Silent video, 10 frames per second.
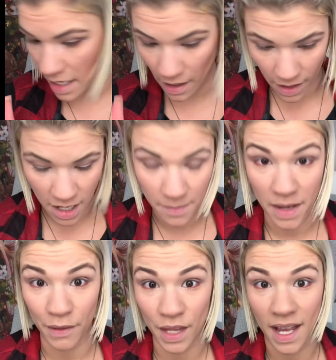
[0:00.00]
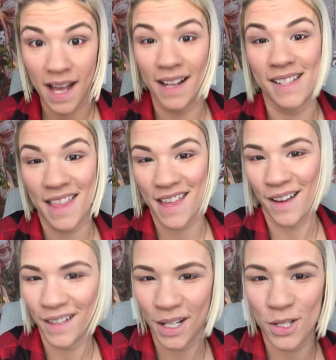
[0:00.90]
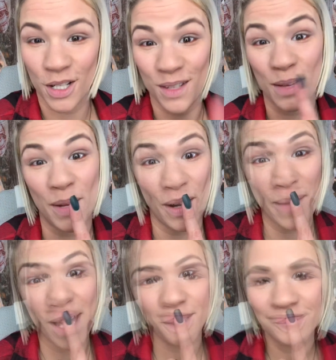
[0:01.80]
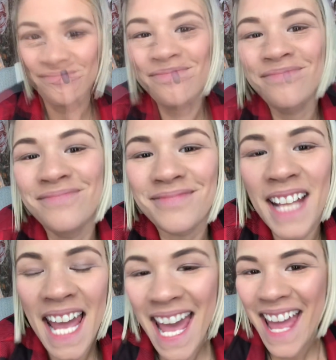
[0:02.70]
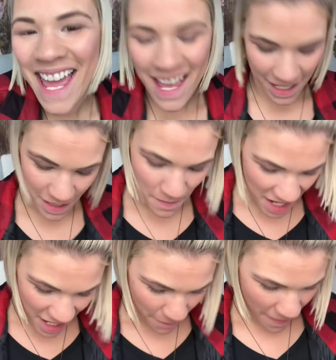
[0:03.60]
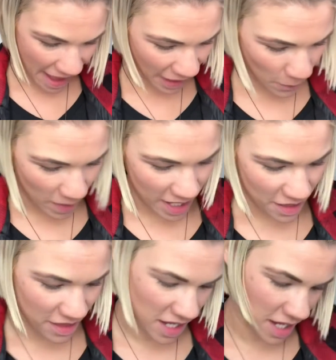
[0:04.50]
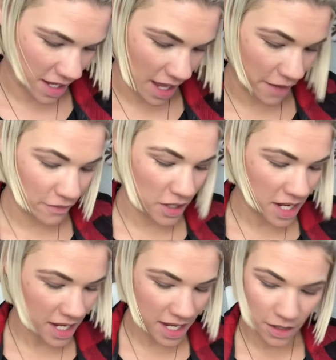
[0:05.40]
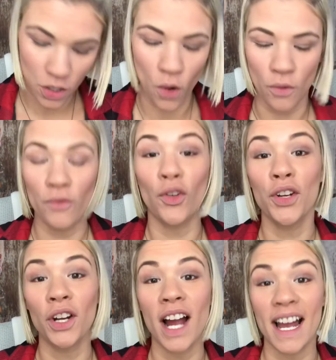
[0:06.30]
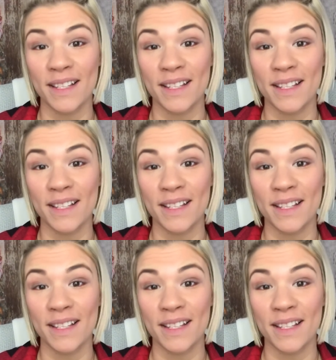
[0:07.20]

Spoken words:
everything eyes, I think, collection. So I'll be right back. Hey, it's me back with the For Your Eyes